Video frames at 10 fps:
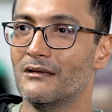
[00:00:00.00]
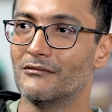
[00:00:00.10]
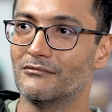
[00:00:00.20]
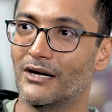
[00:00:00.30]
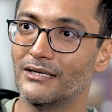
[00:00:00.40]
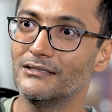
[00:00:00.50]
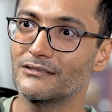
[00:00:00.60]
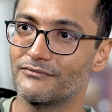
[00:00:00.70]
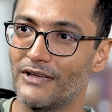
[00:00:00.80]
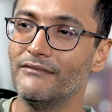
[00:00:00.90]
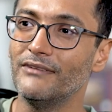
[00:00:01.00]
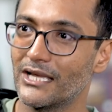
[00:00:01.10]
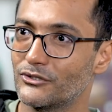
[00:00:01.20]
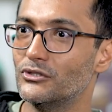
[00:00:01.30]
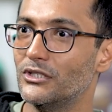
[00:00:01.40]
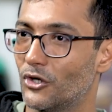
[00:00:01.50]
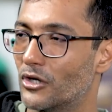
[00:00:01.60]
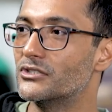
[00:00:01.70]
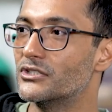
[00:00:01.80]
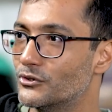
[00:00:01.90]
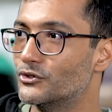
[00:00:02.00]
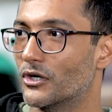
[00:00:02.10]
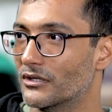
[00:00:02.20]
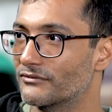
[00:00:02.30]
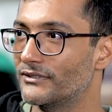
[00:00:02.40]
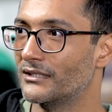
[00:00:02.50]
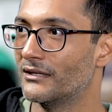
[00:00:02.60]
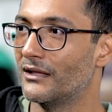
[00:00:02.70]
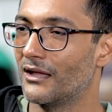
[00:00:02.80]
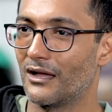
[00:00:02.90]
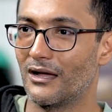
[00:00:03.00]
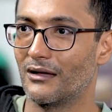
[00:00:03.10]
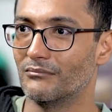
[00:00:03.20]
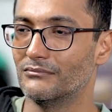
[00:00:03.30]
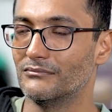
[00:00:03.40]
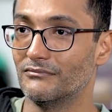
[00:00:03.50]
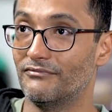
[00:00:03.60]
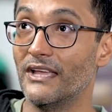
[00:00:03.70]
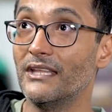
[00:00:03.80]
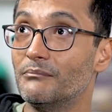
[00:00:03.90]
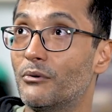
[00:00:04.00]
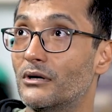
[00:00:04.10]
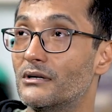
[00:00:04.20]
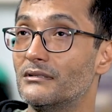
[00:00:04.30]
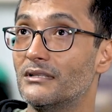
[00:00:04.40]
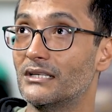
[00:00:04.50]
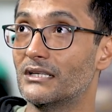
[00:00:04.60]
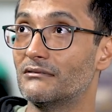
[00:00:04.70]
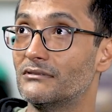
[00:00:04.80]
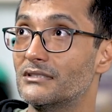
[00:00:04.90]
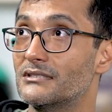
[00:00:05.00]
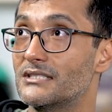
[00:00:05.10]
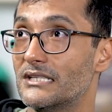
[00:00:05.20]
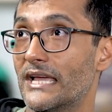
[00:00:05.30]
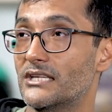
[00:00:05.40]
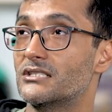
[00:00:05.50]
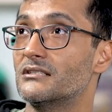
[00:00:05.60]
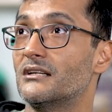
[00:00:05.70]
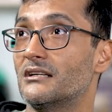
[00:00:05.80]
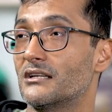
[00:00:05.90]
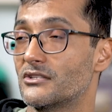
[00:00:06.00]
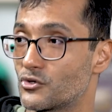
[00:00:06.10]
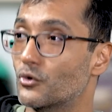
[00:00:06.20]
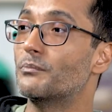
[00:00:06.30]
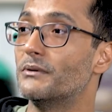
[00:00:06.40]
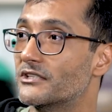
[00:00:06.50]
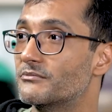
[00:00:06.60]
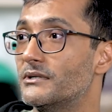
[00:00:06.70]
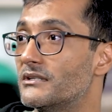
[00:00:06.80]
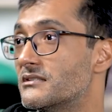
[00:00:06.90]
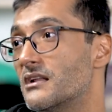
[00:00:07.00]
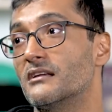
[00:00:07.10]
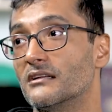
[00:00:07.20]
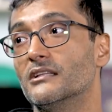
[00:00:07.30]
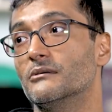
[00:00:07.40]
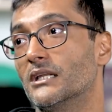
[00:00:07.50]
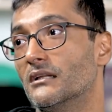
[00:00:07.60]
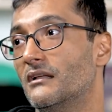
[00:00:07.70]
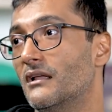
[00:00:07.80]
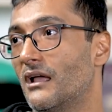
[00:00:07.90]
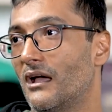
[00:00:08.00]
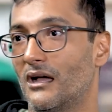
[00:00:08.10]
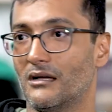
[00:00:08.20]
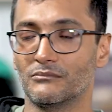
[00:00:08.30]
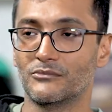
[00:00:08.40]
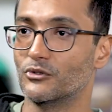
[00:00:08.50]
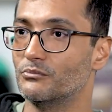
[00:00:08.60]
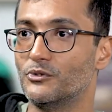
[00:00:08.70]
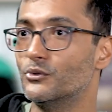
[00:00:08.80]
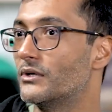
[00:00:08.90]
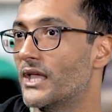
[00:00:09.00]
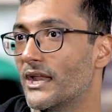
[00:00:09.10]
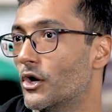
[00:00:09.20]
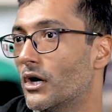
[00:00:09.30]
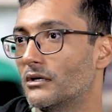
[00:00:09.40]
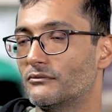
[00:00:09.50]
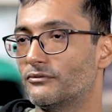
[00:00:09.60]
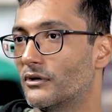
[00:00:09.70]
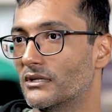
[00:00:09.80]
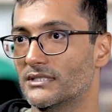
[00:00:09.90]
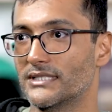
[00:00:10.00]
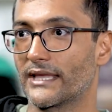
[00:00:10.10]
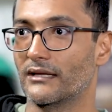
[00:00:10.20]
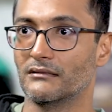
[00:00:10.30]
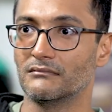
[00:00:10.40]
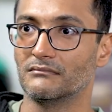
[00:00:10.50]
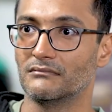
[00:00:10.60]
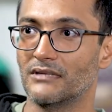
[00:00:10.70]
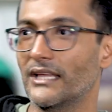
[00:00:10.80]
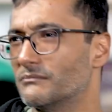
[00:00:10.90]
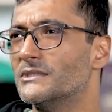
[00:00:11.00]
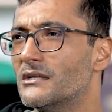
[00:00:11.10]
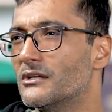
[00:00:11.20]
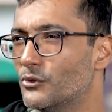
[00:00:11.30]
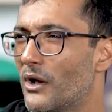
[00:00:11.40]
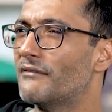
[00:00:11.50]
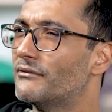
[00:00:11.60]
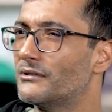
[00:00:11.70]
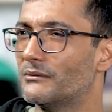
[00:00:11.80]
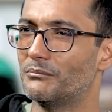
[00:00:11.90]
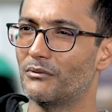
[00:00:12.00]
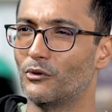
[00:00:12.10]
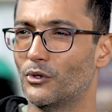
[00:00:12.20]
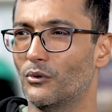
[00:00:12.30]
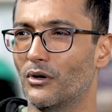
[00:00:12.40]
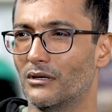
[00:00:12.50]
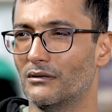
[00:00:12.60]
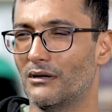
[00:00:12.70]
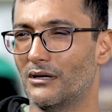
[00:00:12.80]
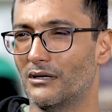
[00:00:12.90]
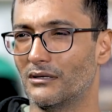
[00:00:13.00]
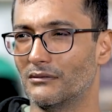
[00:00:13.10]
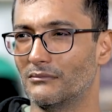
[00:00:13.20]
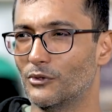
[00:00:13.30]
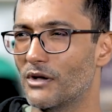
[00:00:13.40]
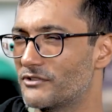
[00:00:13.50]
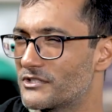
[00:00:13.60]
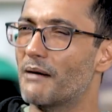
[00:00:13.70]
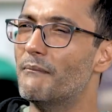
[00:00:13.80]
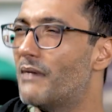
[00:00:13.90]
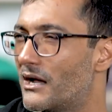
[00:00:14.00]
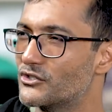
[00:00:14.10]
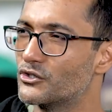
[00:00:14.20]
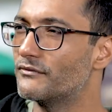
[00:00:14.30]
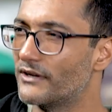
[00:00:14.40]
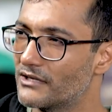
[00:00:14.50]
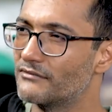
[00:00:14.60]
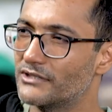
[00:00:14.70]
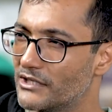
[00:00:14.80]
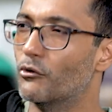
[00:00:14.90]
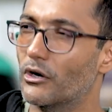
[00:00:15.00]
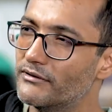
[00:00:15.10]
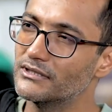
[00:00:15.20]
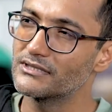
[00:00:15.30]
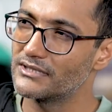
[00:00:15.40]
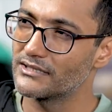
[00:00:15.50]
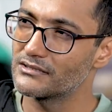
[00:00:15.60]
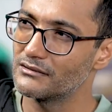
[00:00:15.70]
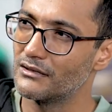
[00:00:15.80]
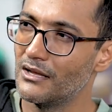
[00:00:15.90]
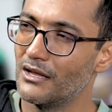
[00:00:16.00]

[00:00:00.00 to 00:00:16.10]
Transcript: One is when we actually launch a new geography, very important that our selection and our store placement is done really well. So you cannot for a second, like you have you have some margin of error with evolving the selection,